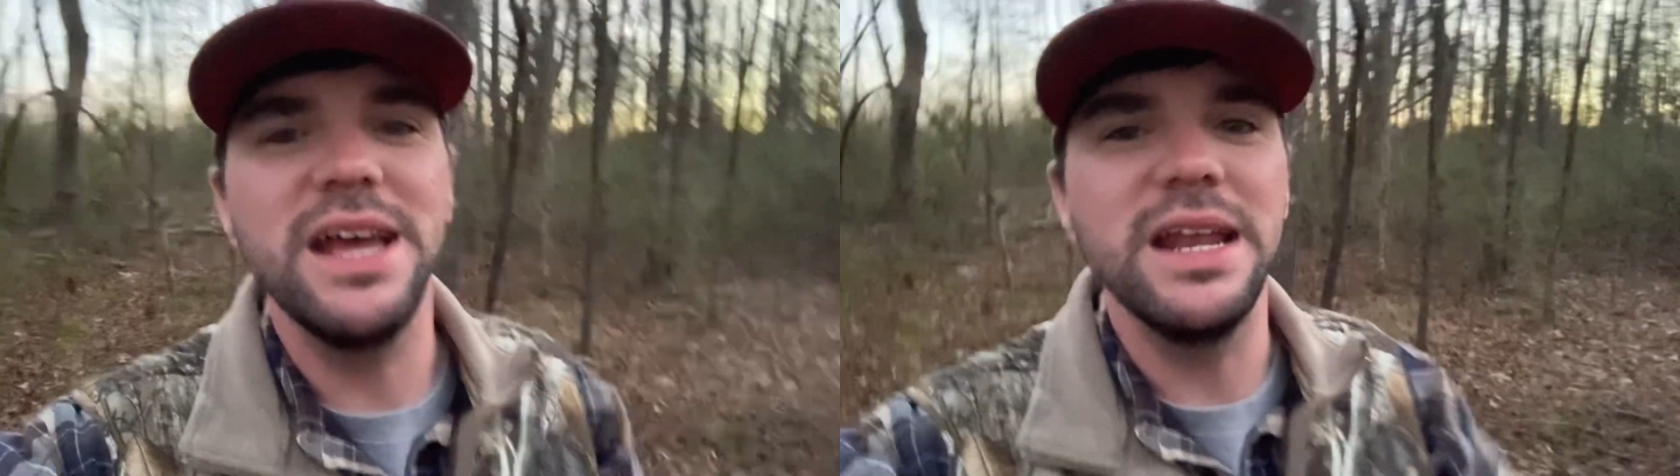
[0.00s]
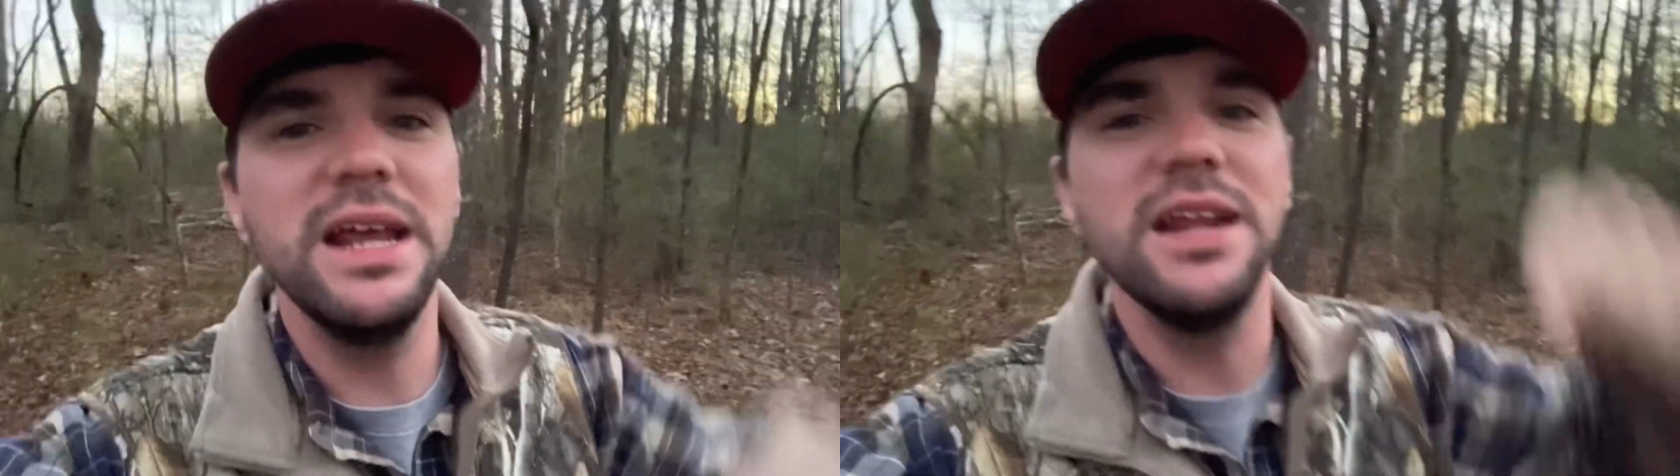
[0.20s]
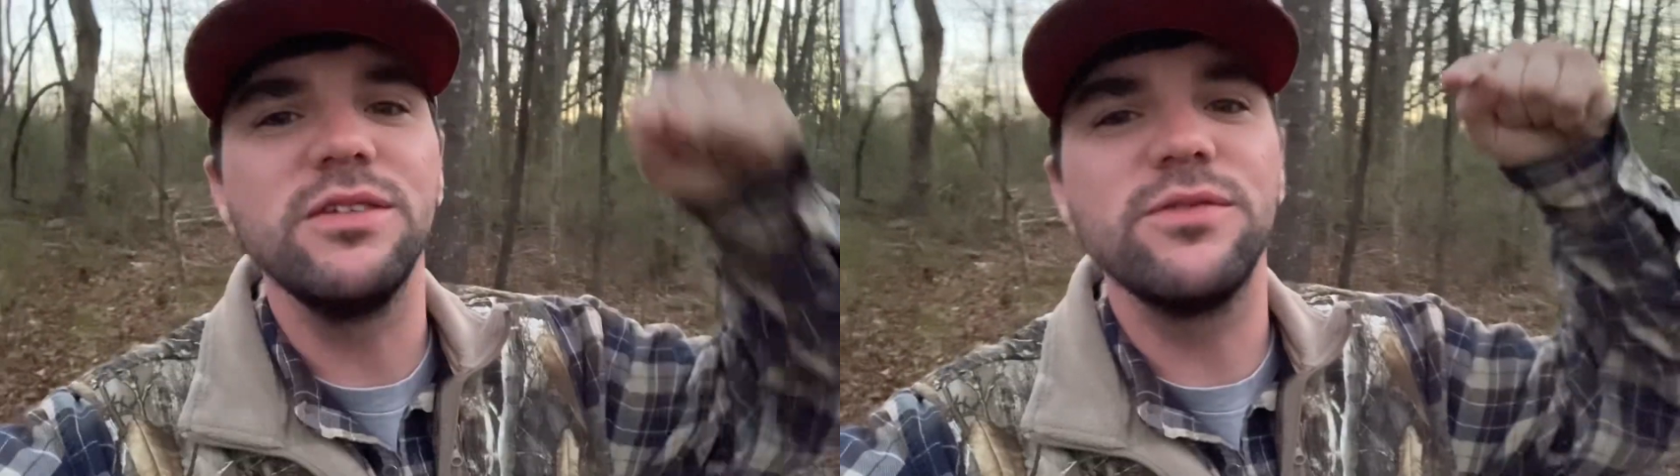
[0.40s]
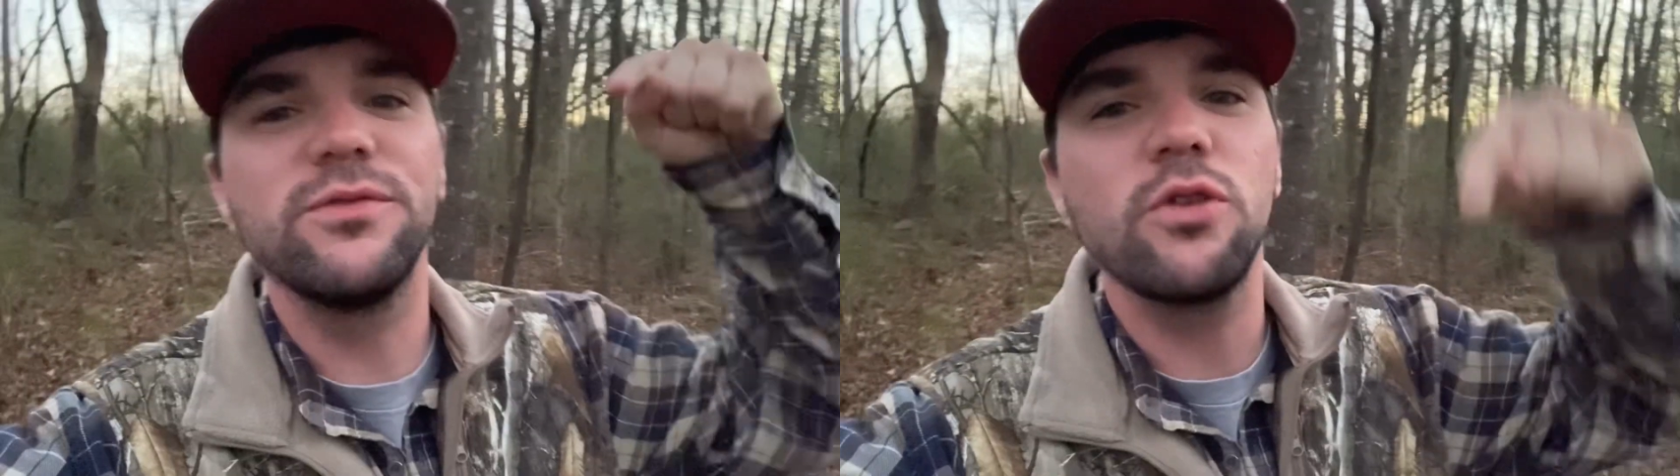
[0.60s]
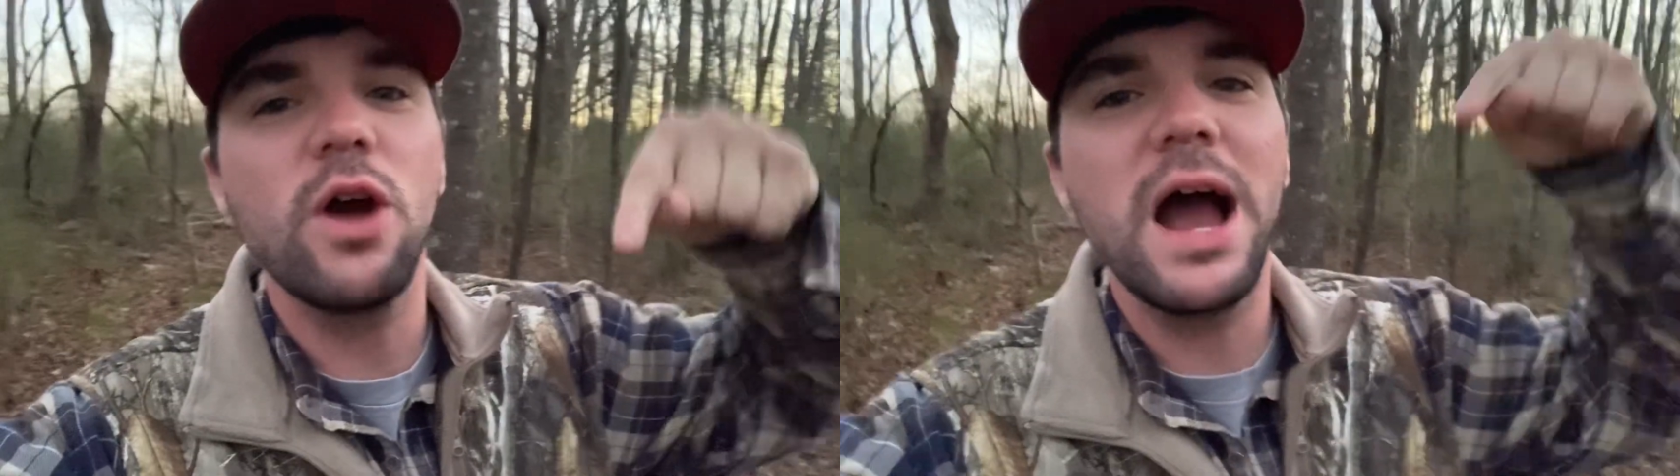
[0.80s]
and it is
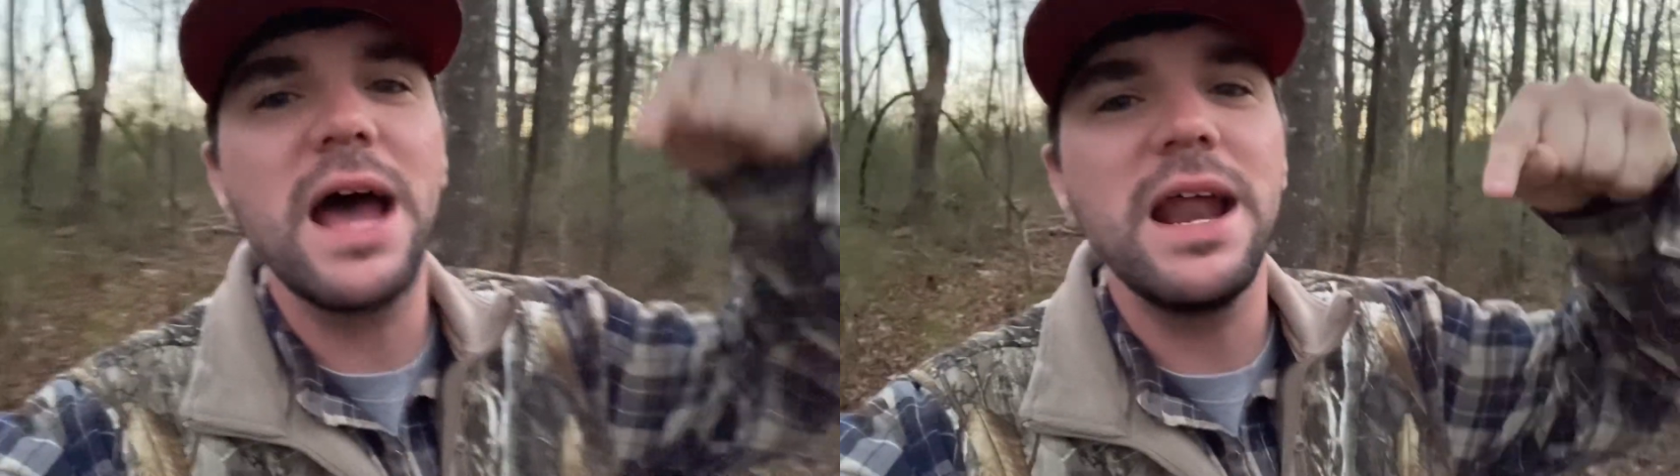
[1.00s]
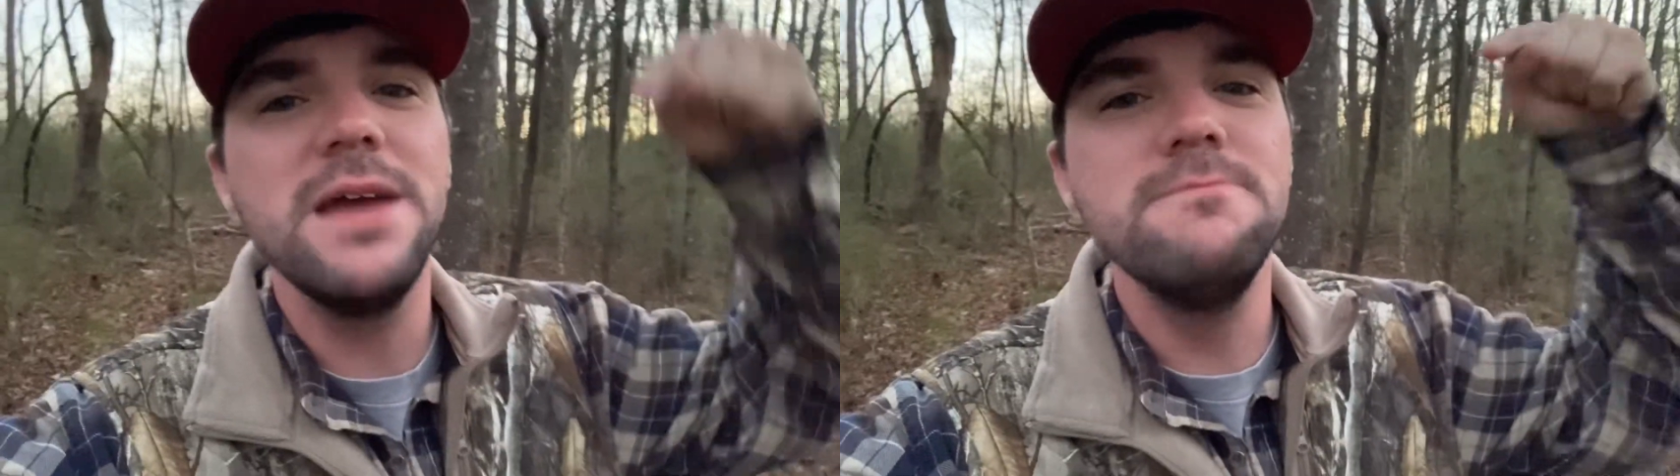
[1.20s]
Friday